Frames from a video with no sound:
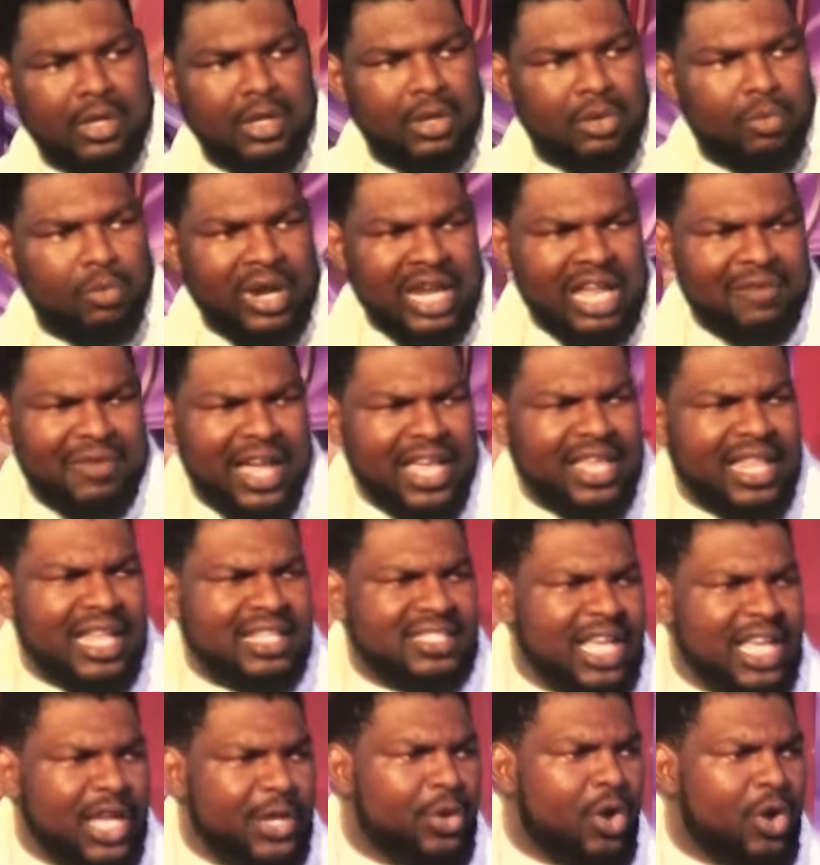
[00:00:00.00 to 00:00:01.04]
Whenever you
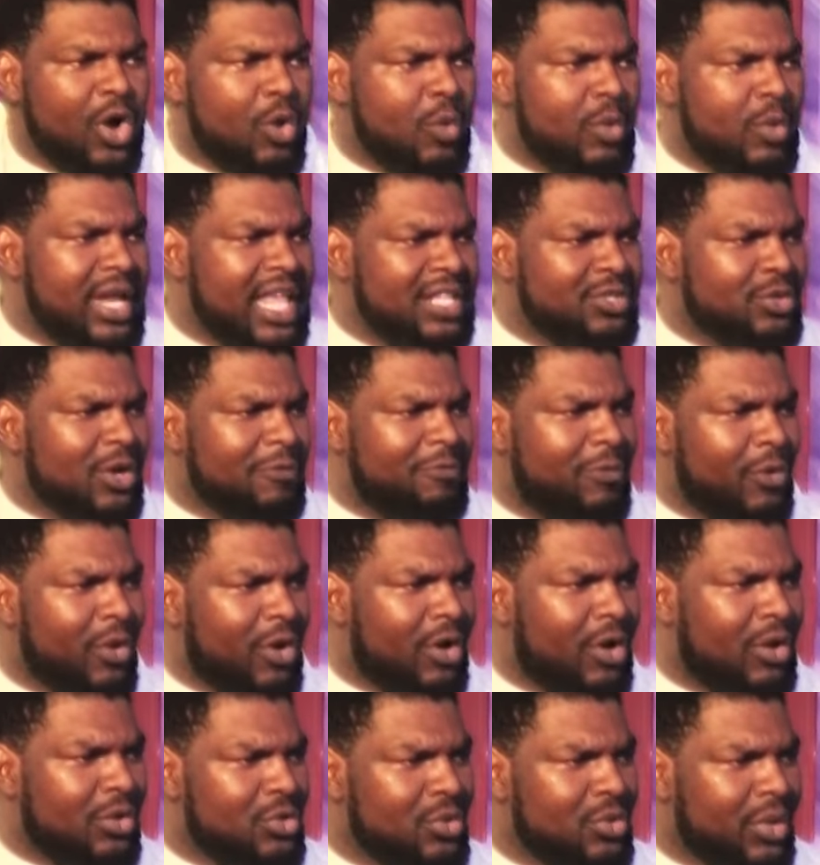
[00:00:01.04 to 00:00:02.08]
say, oh, let's go
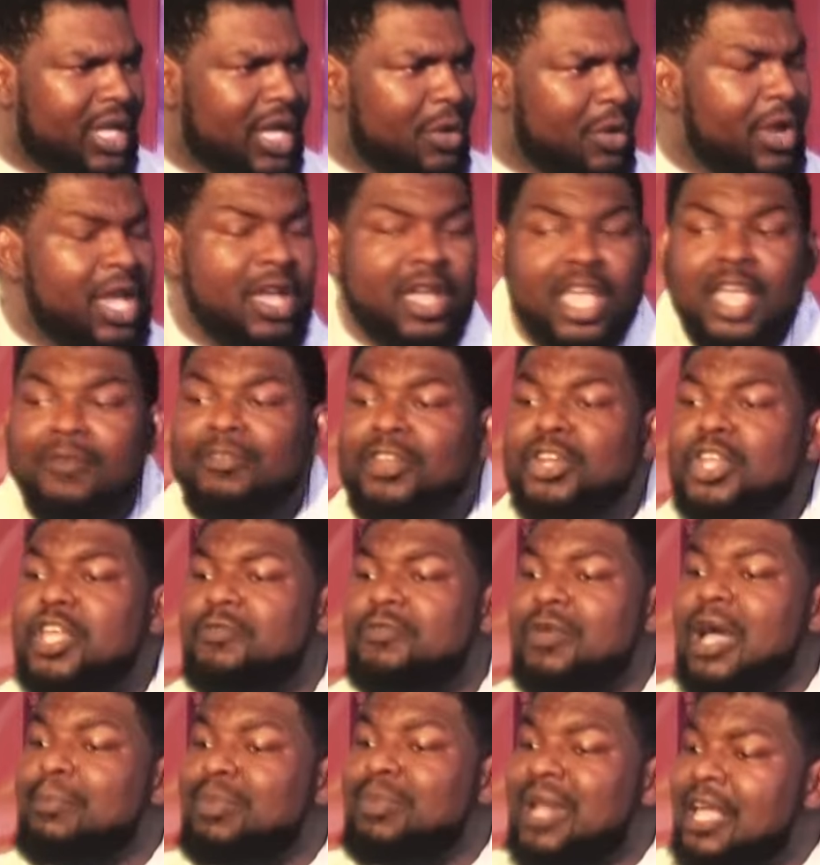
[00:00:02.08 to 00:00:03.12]
for UK, even if
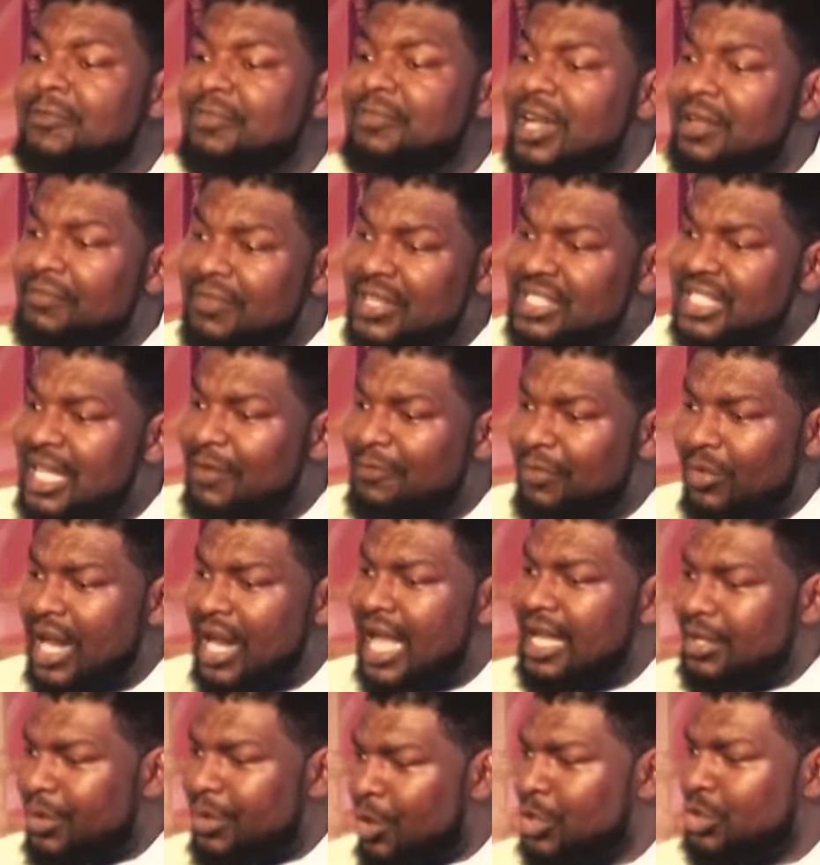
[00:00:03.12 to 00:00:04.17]
you're applying for a visa for
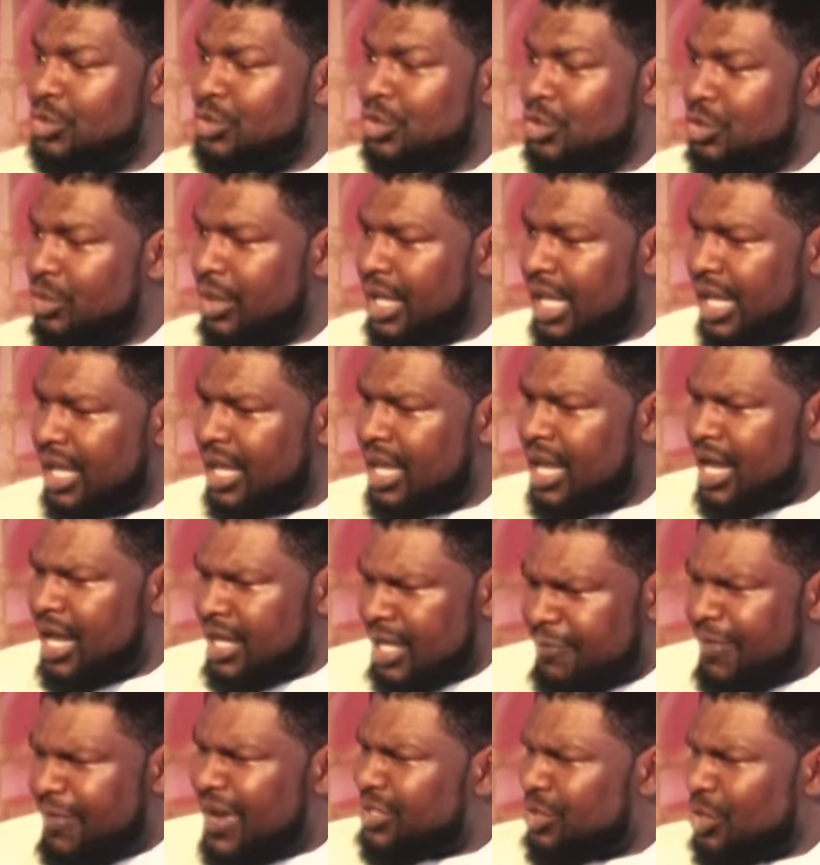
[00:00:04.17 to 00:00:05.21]
like going to UK,
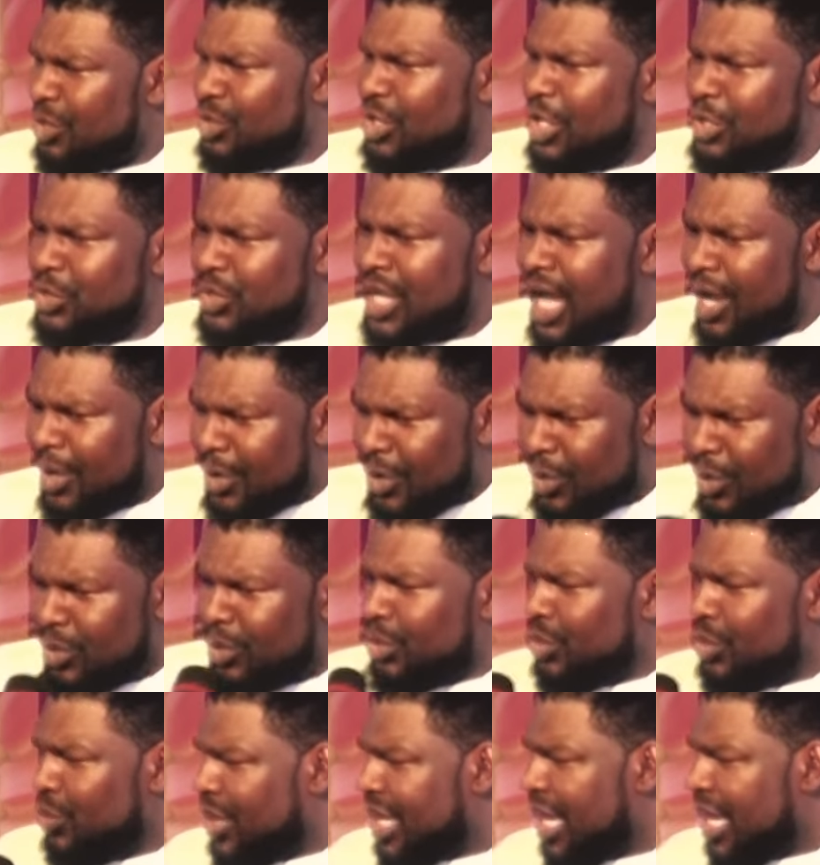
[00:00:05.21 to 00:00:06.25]
the first thing you do is go and Google
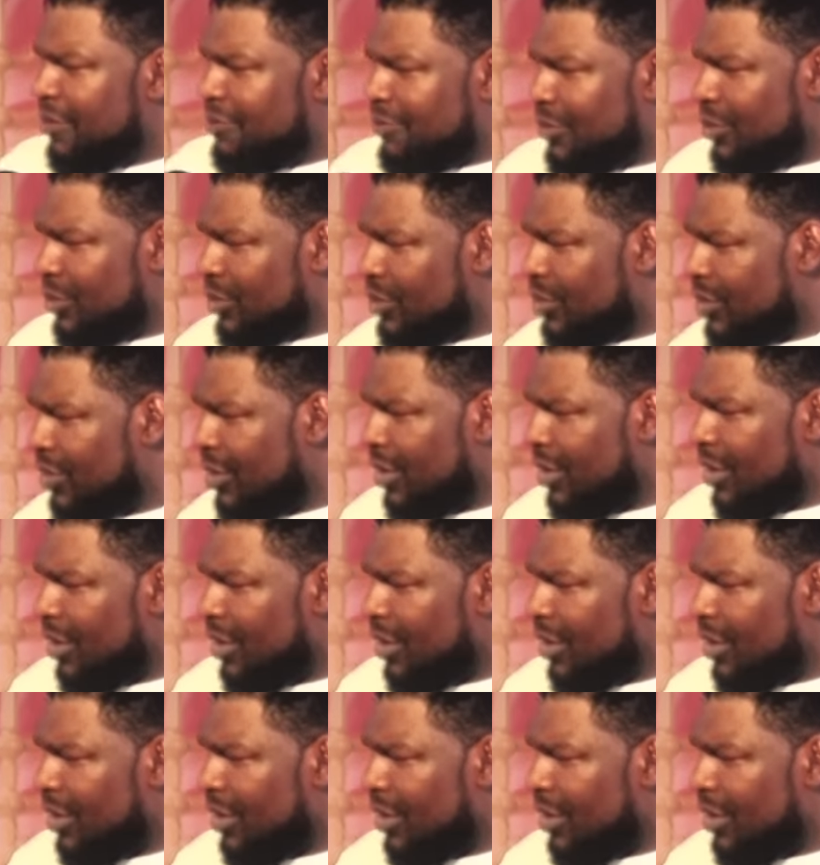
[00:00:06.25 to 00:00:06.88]
UK view.